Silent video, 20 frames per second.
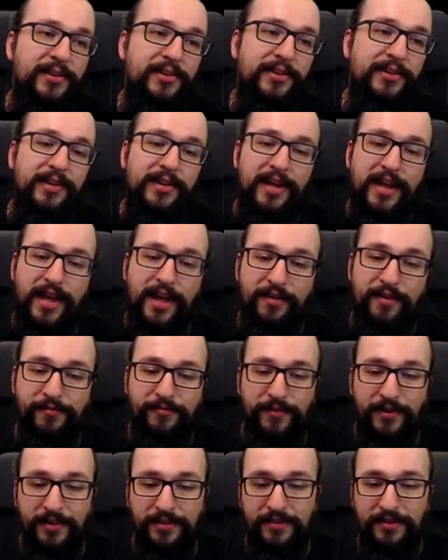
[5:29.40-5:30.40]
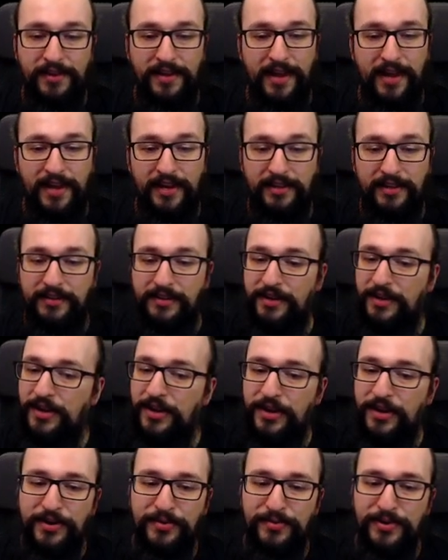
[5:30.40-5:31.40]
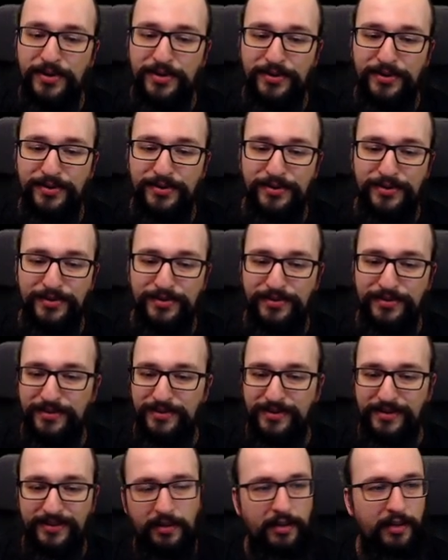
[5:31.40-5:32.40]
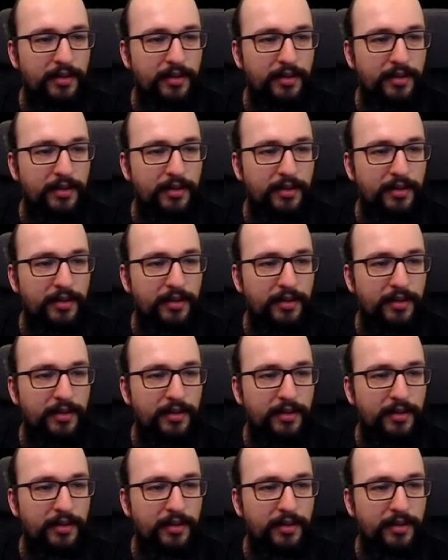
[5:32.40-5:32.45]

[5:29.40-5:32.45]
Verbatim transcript: you're gonna have fun tonight. Woo!